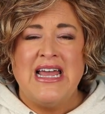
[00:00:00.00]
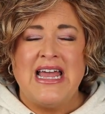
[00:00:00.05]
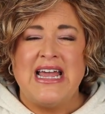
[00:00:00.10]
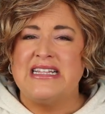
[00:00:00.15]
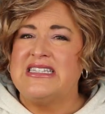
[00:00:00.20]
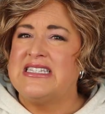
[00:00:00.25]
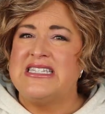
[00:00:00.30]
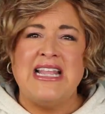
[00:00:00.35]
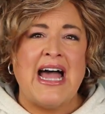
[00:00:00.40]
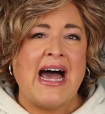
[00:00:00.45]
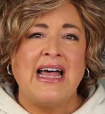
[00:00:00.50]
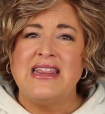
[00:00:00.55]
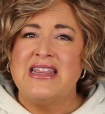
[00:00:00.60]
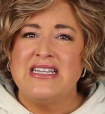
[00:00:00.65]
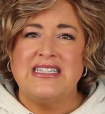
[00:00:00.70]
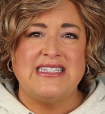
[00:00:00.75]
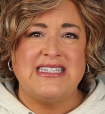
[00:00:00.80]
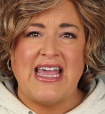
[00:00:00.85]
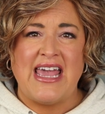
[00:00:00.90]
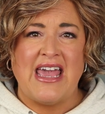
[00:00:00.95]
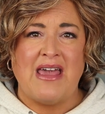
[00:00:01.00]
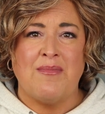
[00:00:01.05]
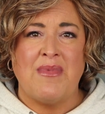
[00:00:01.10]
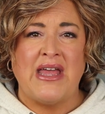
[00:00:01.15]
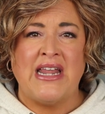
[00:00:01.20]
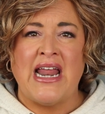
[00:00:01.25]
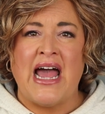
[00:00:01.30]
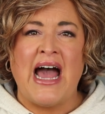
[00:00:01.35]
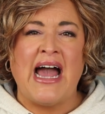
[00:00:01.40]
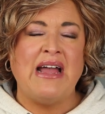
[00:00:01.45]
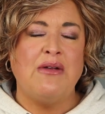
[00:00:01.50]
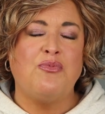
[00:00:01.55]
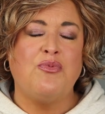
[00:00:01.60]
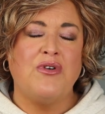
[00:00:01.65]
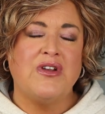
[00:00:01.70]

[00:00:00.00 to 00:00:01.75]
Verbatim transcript: It's not the same, and I